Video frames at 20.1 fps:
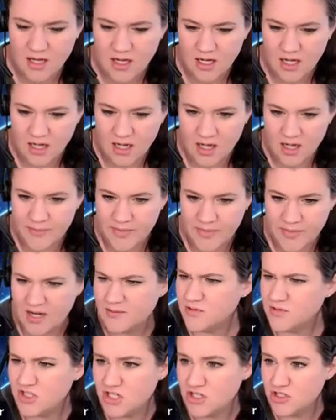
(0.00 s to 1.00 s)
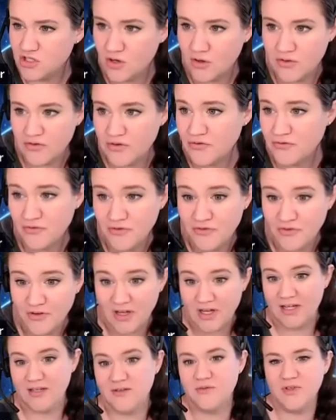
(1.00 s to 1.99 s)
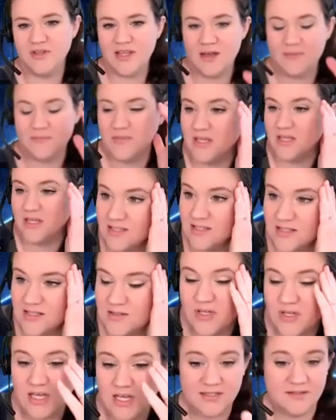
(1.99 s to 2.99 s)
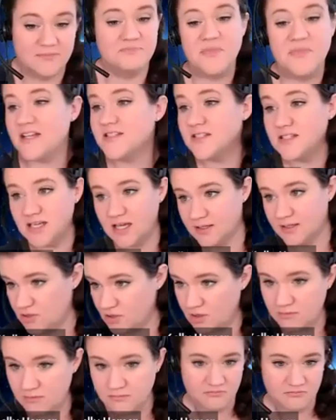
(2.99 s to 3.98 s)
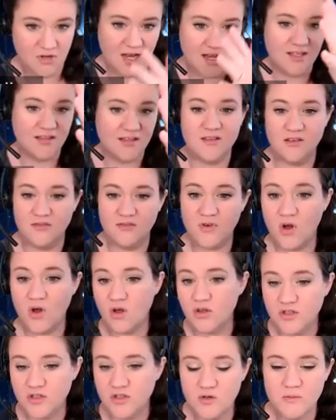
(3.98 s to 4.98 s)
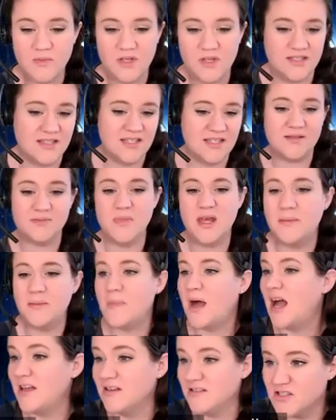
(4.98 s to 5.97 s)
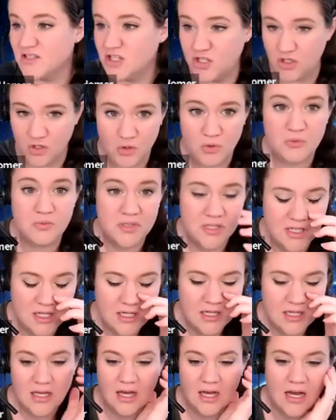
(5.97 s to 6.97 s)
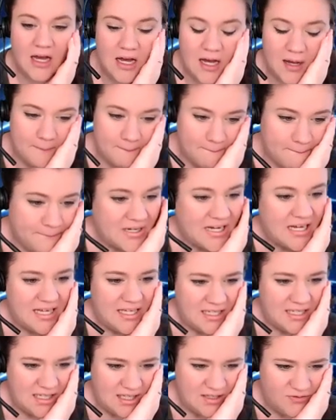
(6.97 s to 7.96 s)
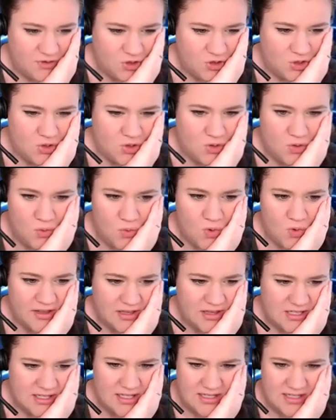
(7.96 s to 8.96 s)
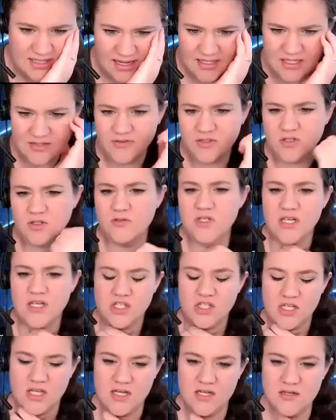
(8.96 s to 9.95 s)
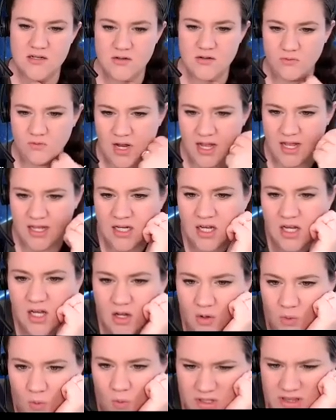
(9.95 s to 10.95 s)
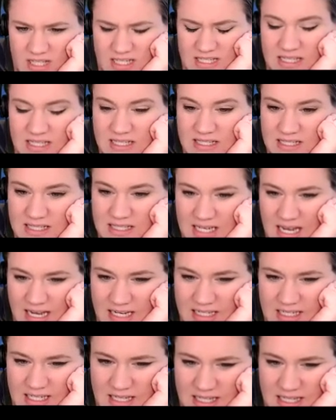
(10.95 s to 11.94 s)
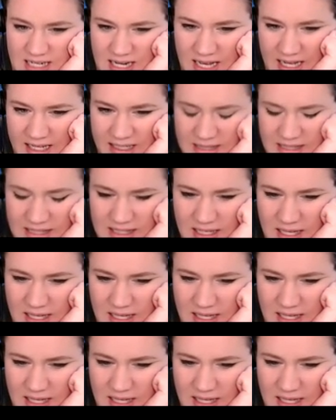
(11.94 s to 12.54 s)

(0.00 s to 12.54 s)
And I'm just going to show you for fun what that means, because that's the answer, right? The volume is this many miles cubed. But if you want the scientific notation, right, what this is 10 to the 9th